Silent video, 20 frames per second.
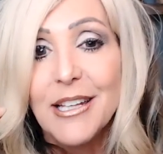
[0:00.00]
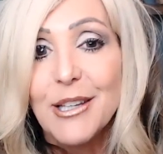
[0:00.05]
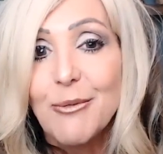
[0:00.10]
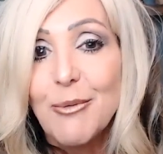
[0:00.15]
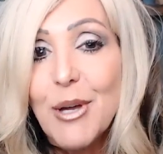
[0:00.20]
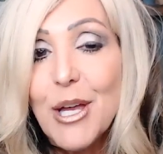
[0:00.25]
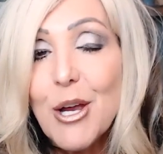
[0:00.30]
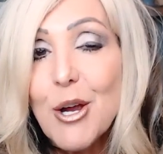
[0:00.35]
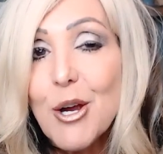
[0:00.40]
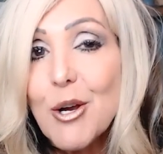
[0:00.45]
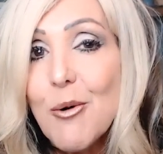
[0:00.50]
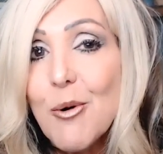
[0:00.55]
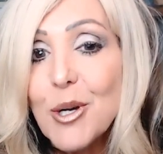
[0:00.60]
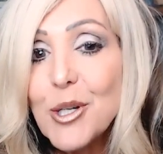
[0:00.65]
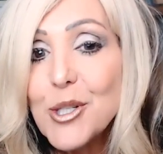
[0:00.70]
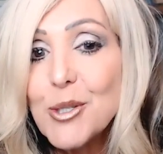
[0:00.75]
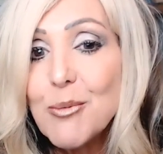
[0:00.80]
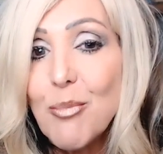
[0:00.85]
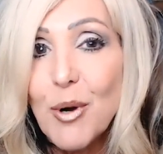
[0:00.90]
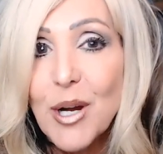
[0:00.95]
We are
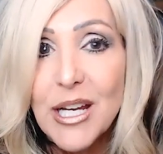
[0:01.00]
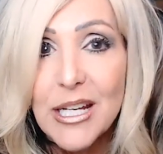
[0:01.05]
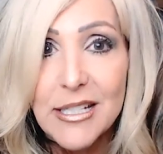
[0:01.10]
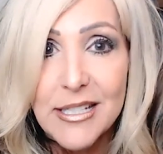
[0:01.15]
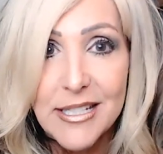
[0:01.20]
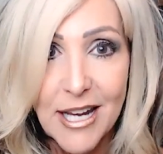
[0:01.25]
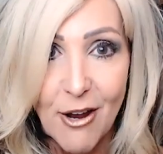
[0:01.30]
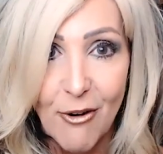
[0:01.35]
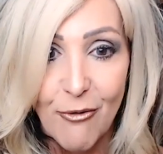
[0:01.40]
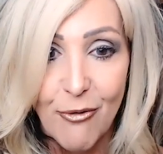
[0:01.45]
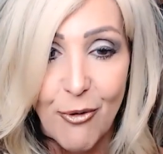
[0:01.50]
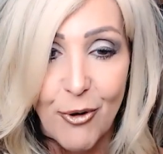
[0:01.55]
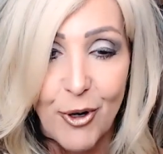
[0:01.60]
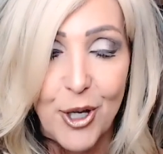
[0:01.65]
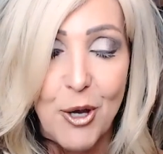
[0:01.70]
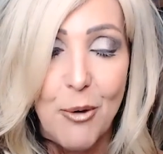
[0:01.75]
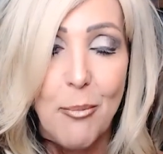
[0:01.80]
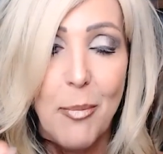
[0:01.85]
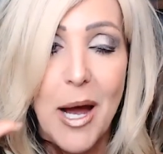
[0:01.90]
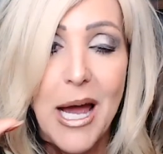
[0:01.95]
going to break it down for
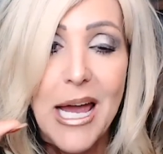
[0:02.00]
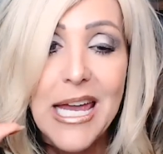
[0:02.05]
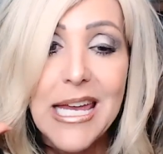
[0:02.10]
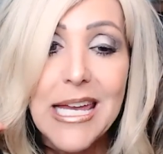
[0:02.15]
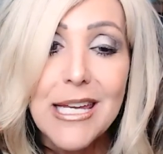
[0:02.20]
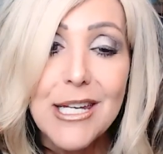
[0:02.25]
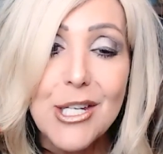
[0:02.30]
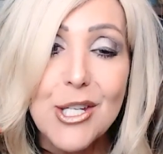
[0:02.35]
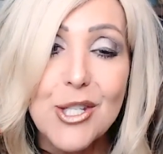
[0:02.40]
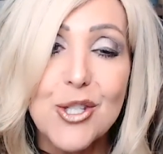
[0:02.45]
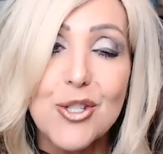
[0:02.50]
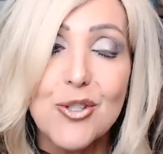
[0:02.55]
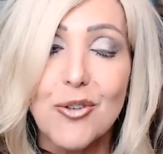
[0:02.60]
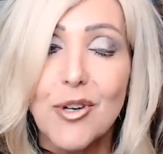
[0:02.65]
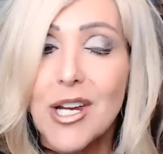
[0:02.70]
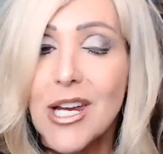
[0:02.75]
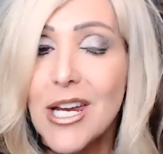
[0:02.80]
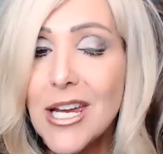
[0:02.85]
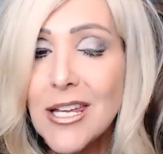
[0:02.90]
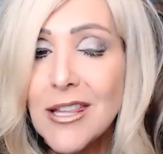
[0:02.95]
you by
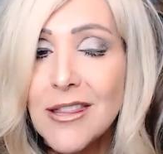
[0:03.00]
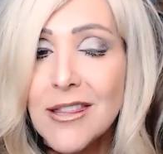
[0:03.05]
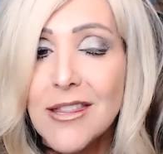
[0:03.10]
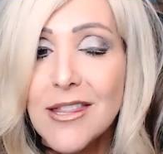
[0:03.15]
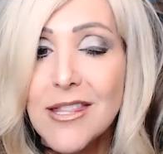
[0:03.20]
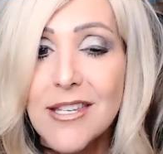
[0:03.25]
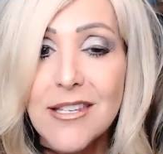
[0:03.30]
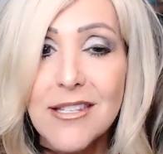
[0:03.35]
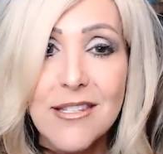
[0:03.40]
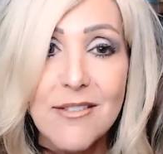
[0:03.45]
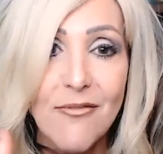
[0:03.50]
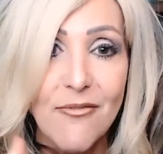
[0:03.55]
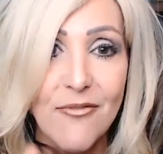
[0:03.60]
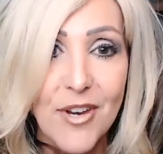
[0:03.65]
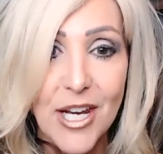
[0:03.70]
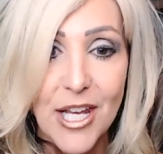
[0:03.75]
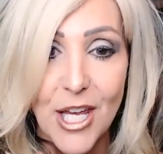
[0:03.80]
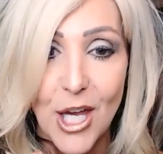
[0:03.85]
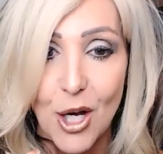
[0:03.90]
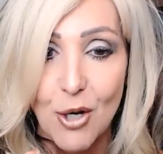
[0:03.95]
industry in this
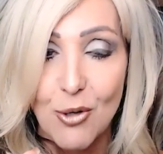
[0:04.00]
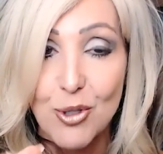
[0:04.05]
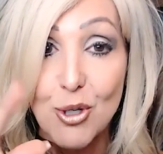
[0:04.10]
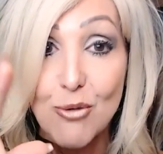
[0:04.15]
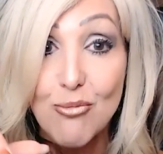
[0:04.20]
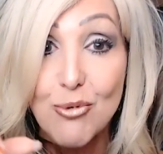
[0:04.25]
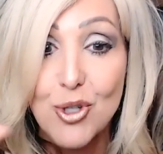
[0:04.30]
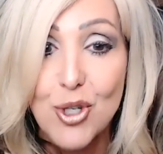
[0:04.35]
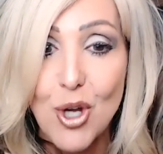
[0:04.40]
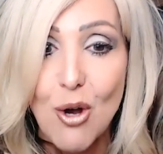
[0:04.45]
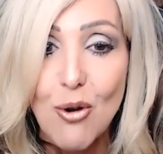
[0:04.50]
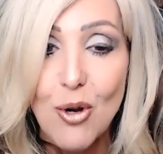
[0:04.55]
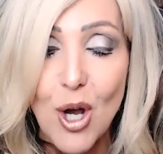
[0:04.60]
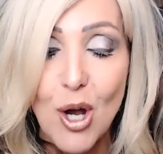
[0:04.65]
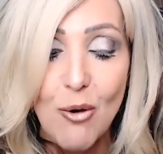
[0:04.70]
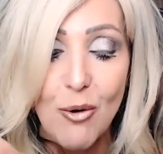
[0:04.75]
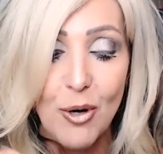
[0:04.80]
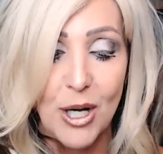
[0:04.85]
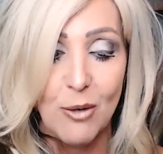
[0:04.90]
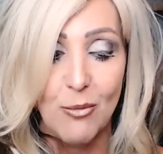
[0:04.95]
video, so don't
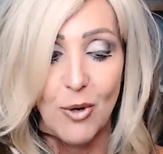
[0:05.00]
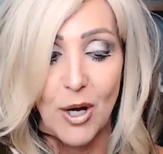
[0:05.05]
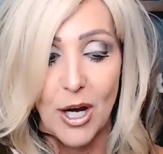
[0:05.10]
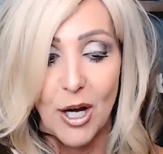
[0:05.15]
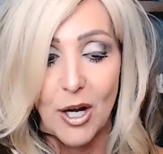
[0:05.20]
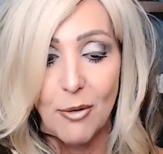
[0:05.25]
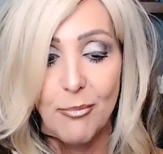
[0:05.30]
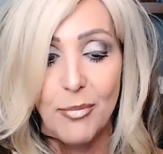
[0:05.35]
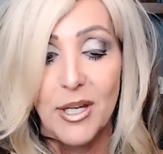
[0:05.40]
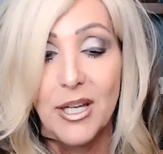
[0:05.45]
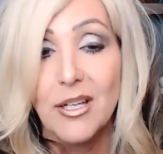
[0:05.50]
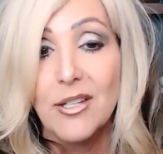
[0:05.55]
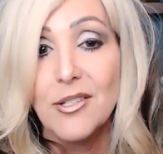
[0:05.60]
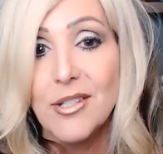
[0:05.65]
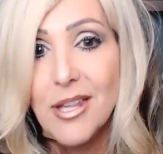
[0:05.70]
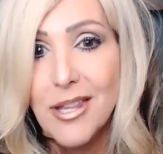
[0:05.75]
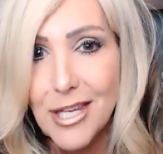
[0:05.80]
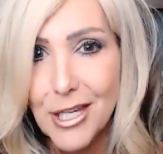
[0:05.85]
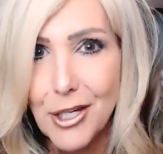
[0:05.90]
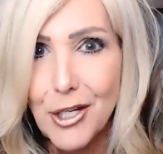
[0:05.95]
go anywhere because
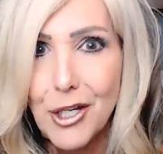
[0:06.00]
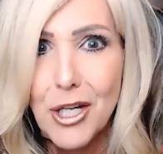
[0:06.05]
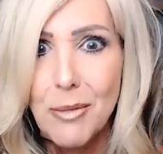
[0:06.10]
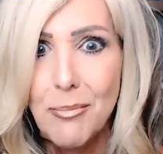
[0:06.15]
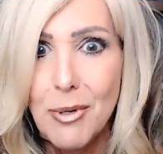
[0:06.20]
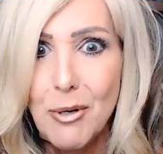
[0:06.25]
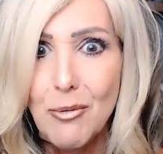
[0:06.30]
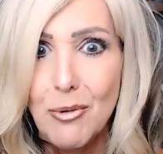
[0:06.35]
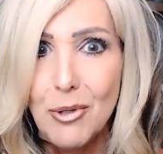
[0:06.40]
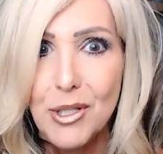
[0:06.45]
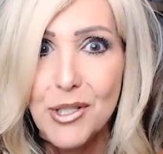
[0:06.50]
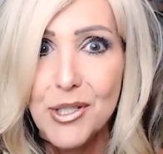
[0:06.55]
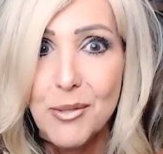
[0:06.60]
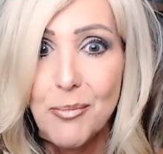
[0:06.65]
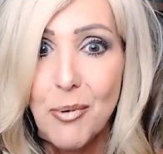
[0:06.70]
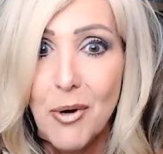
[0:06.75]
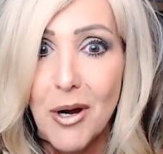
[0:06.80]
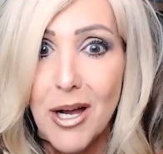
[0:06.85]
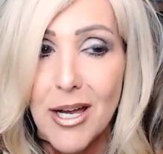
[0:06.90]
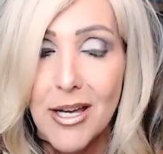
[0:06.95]
I think you're gonna be really
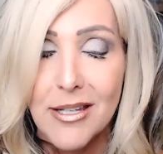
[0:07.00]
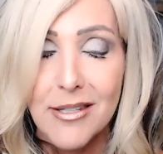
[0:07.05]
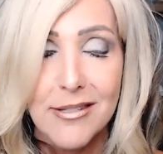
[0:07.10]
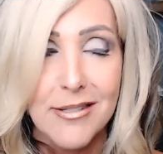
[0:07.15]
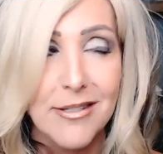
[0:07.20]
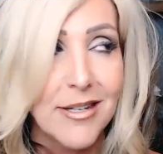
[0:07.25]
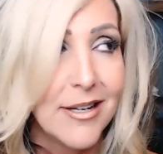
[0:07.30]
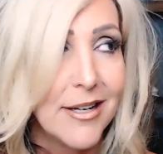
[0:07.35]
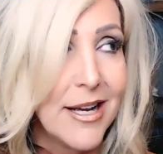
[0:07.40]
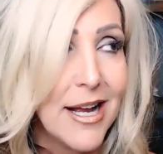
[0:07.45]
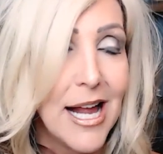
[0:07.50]
surprised.